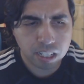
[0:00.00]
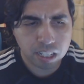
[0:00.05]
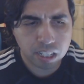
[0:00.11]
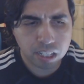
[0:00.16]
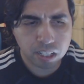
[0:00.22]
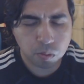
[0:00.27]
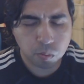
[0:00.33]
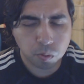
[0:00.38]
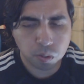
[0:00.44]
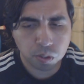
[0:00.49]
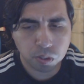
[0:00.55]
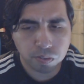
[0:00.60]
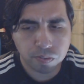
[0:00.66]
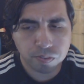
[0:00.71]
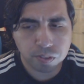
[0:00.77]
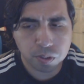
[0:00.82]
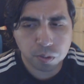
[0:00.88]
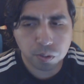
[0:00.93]
There were a
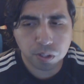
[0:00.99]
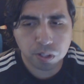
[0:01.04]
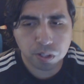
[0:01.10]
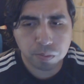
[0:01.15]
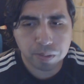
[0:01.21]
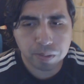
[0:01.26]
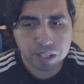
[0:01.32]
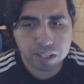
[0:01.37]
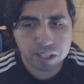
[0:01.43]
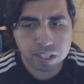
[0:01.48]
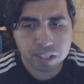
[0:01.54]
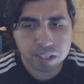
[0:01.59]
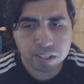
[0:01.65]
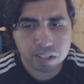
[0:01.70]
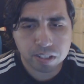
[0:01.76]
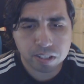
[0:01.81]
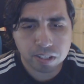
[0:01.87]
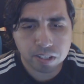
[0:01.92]
few other
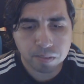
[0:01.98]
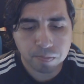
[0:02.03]
methods.